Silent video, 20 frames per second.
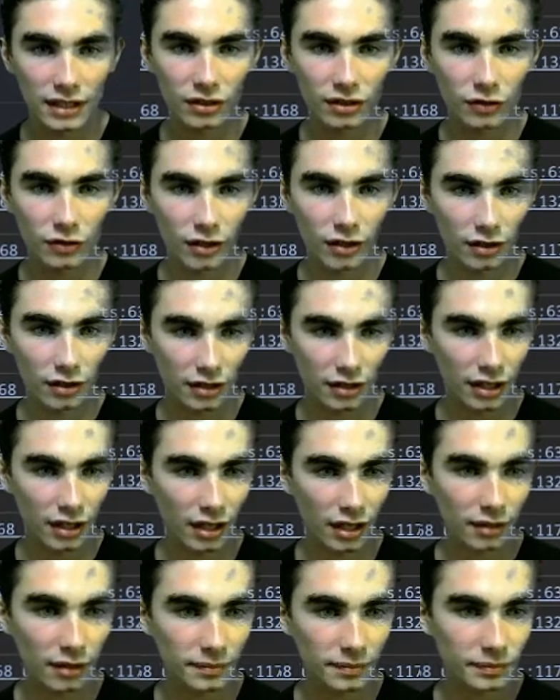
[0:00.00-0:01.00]
as far as it
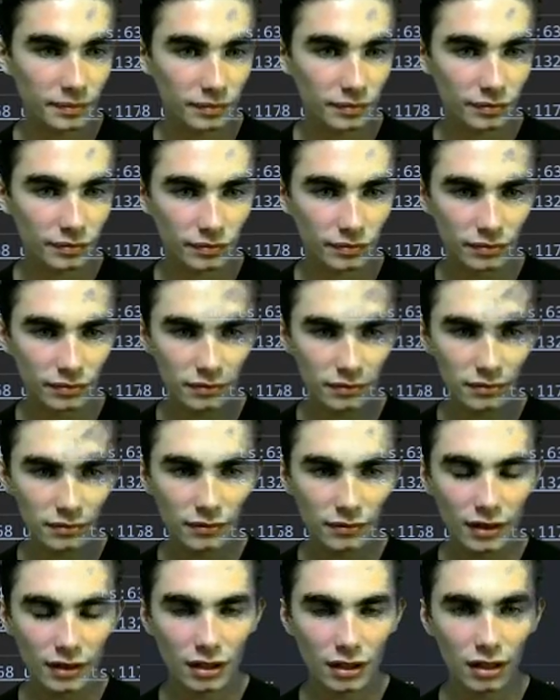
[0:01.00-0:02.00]
got.
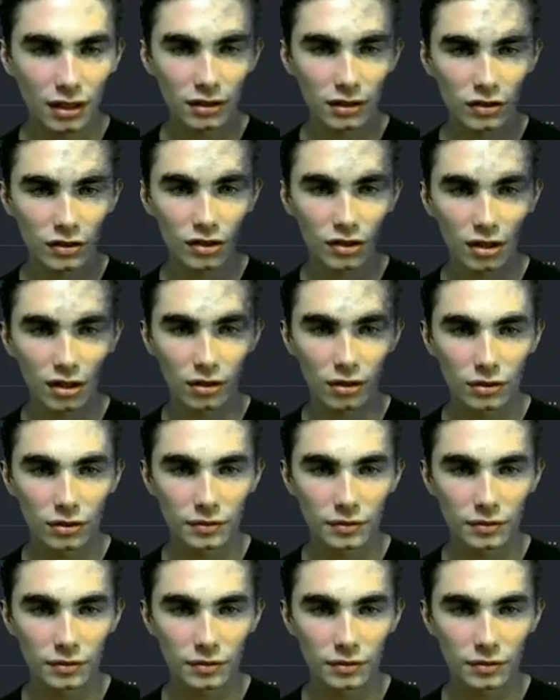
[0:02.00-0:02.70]
So